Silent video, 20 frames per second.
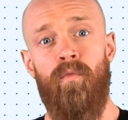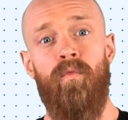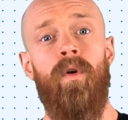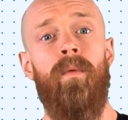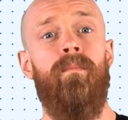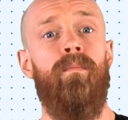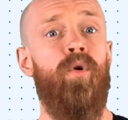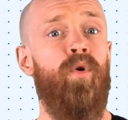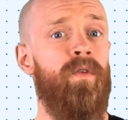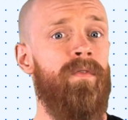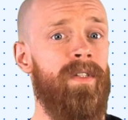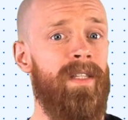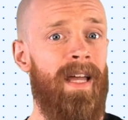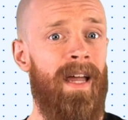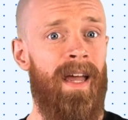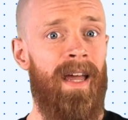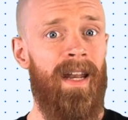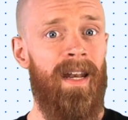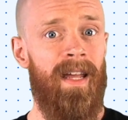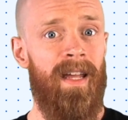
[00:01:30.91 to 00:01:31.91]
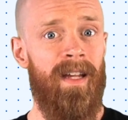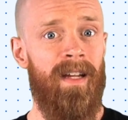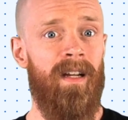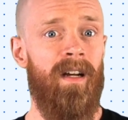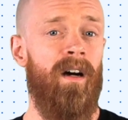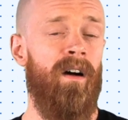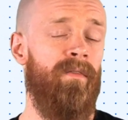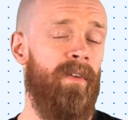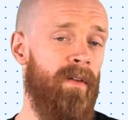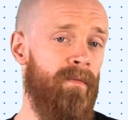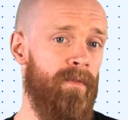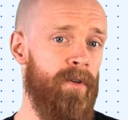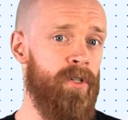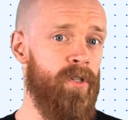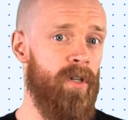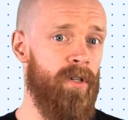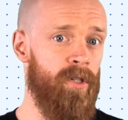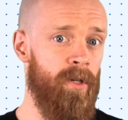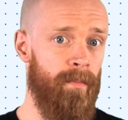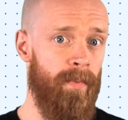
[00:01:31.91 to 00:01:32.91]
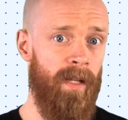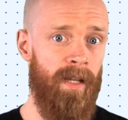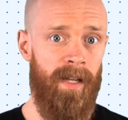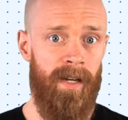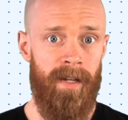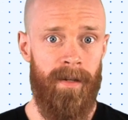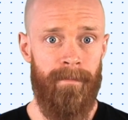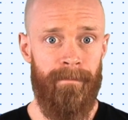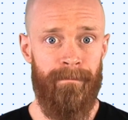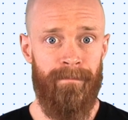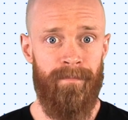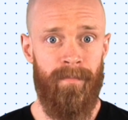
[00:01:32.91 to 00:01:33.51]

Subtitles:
removes the headache of infrastructure planning,